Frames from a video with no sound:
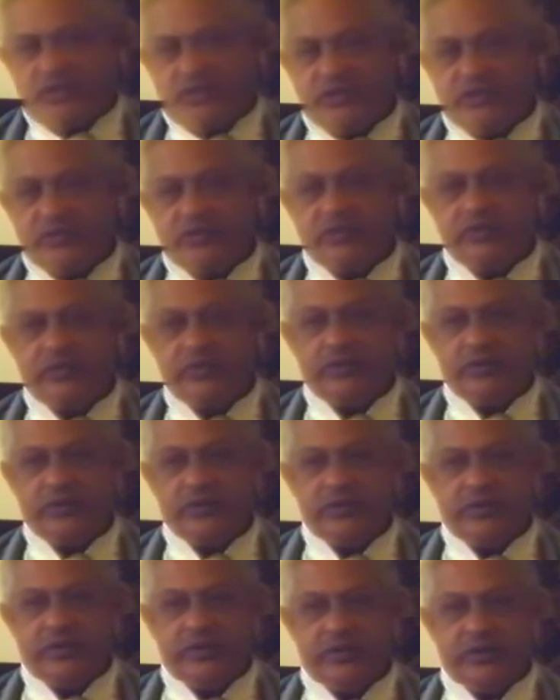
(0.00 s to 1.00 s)
the children.
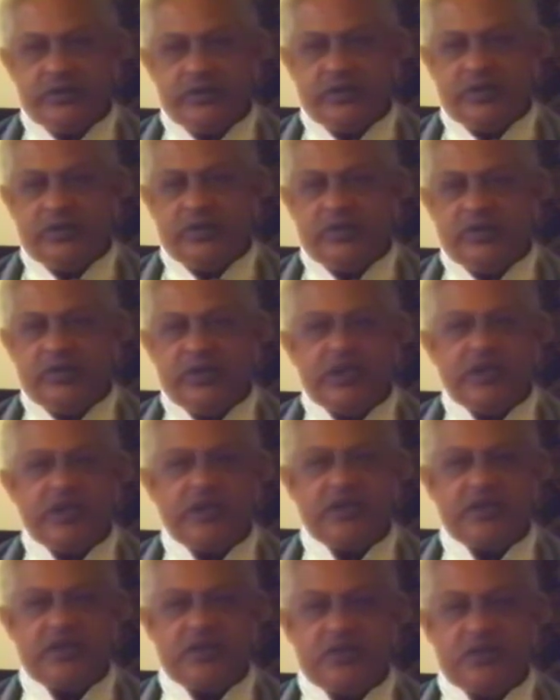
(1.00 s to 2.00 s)
And when
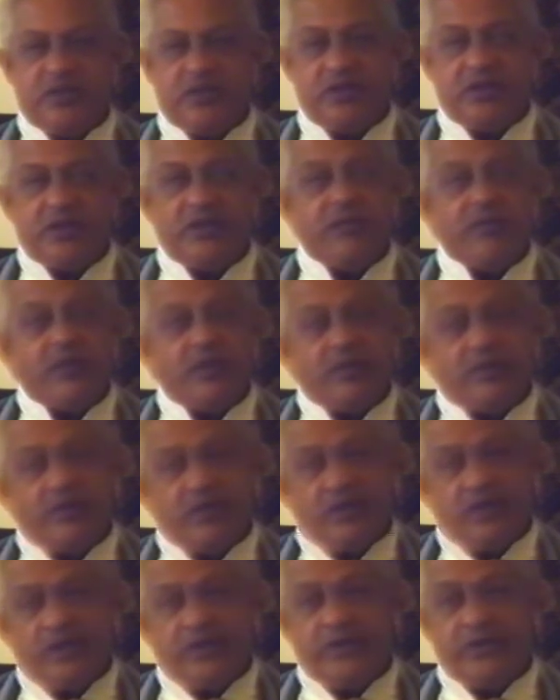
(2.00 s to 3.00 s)
that doesn't work, they
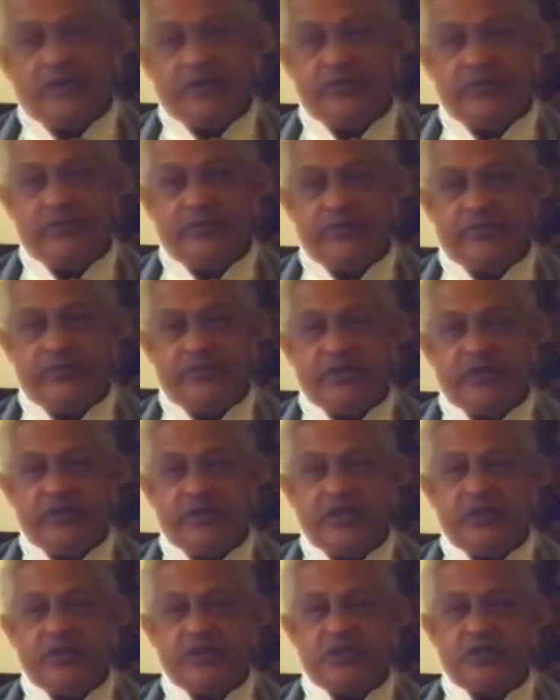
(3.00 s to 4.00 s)
blame God,
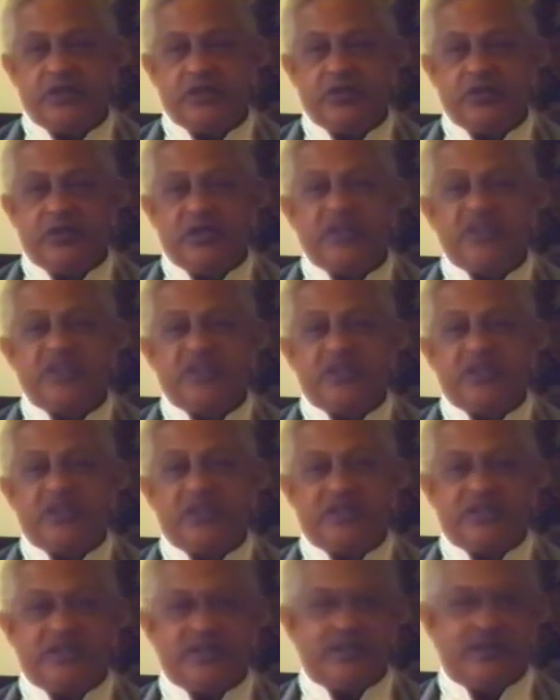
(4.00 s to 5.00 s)
that he's so
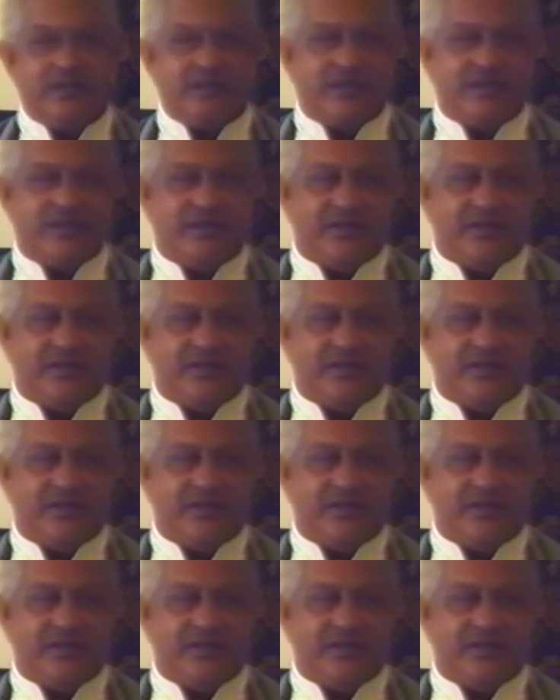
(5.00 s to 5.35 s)
unjust.